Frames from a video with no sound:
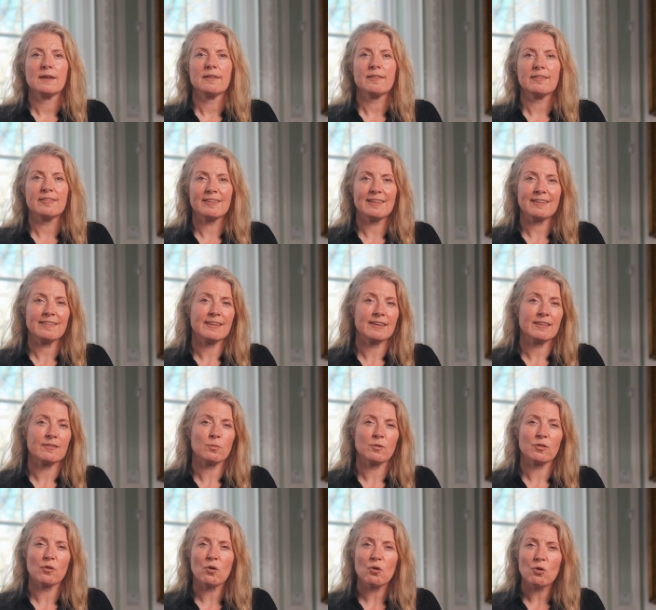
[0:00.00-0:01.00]

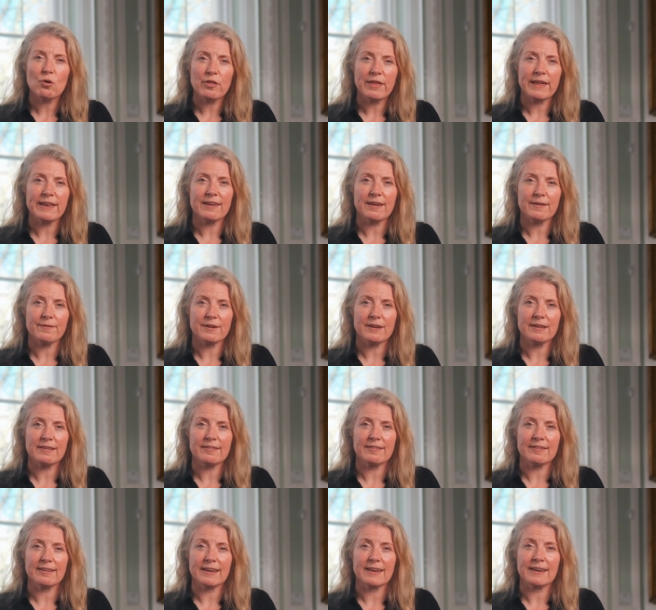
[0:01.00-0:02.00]
Cities, with all their
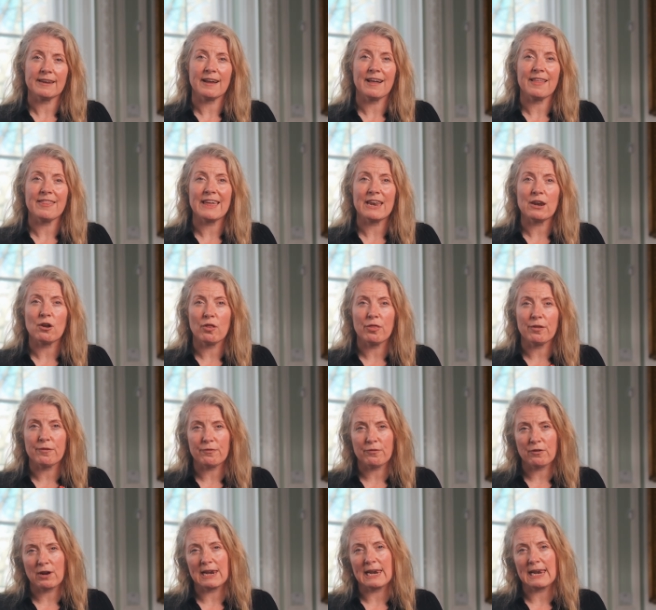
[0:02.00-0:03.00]
diversity, are then on the
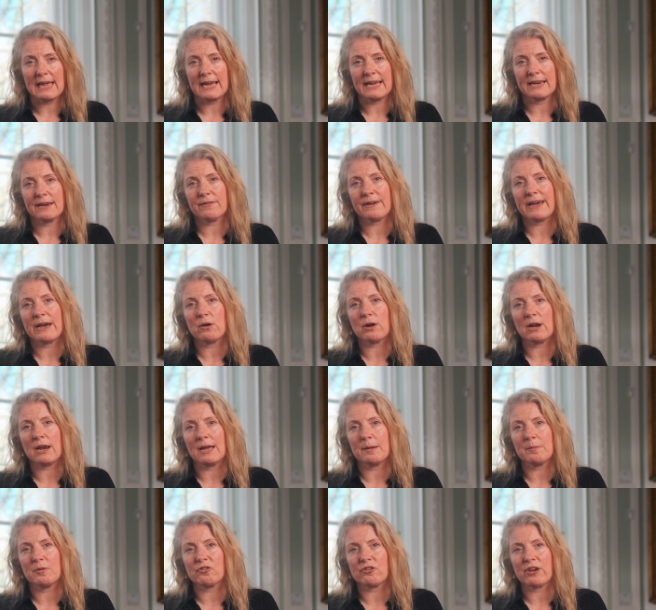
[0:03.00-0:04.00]
front line of how
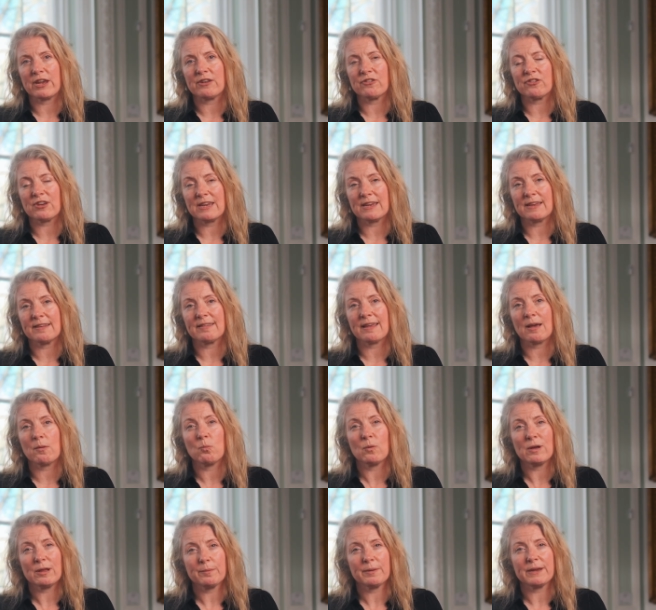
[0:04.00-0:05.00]
climate change is
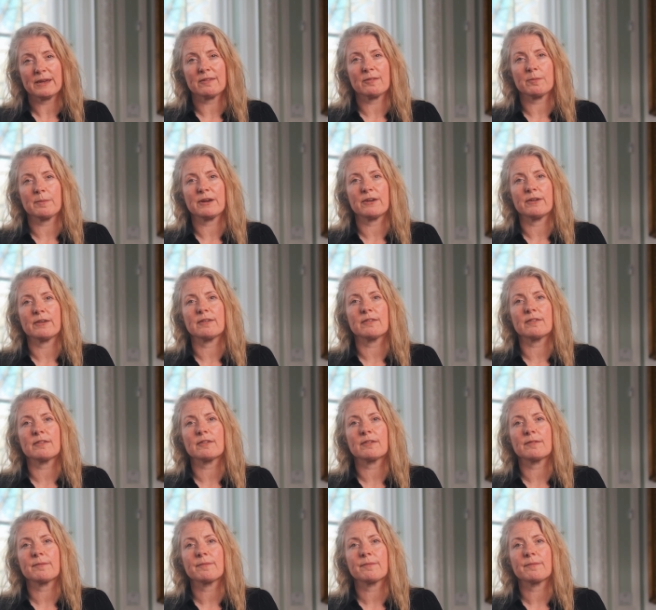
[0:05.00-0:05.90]
and will be experienced.